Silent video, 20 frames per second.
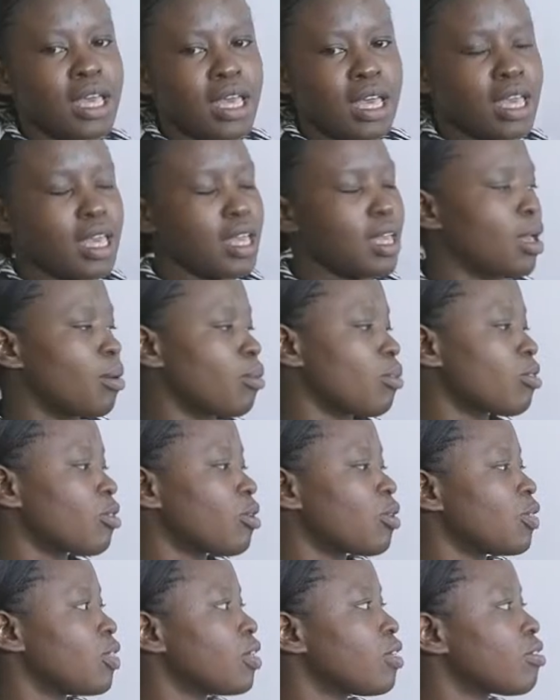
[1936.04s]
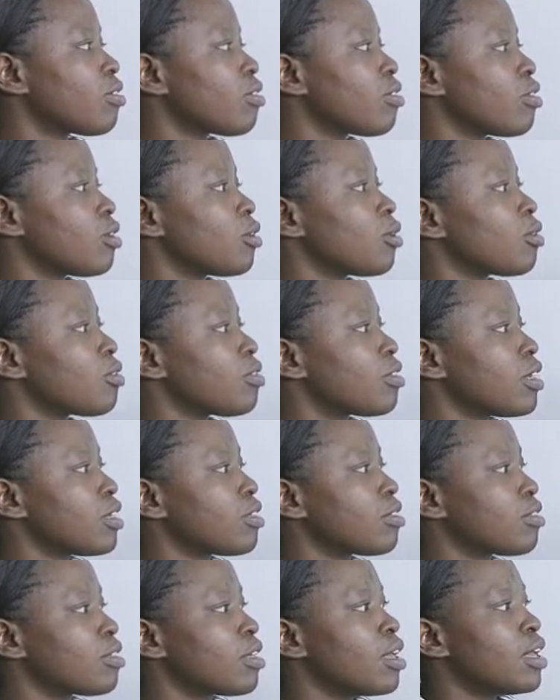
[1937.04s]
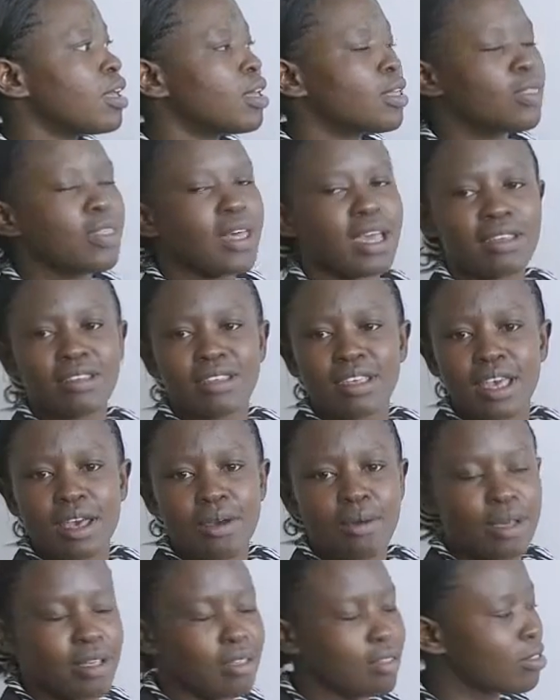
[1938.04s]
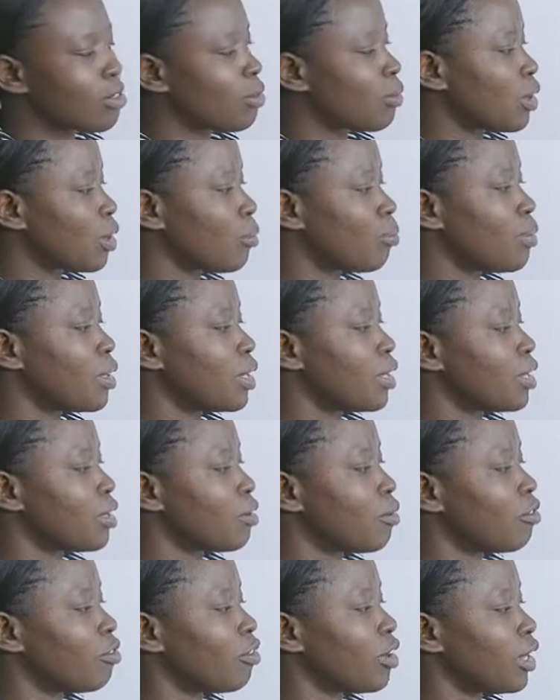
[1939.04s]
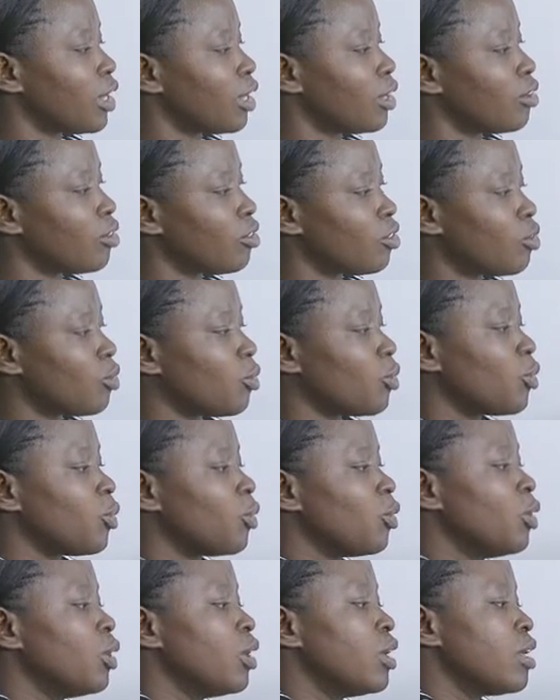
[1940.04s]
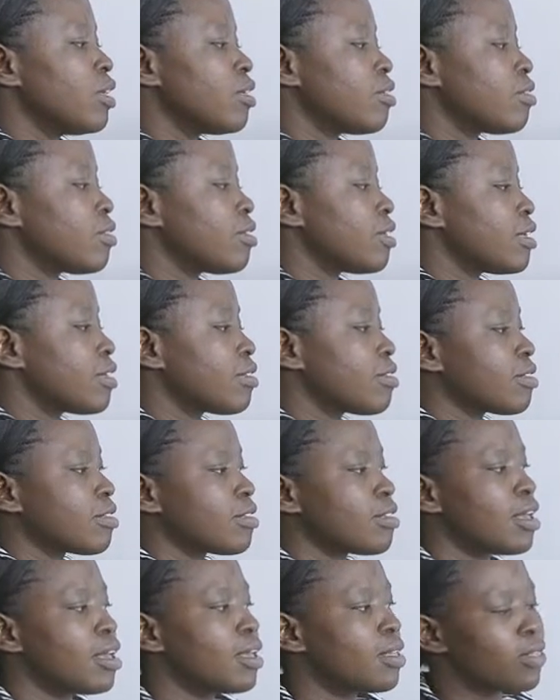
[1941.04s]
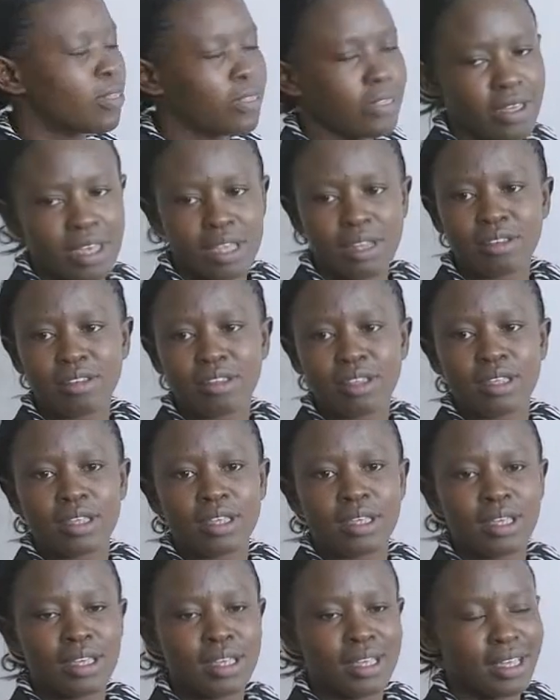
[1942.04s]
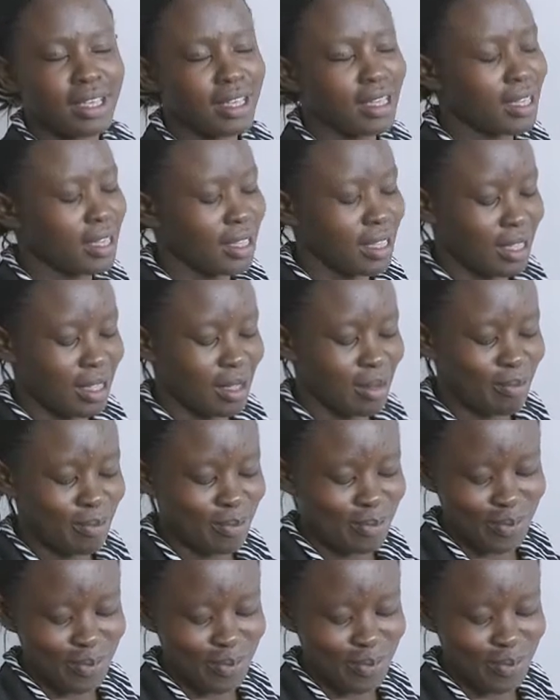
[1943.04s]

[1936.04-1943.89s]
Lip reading: AM. So these 06:30 hours will be equivalent to 6:30 AM.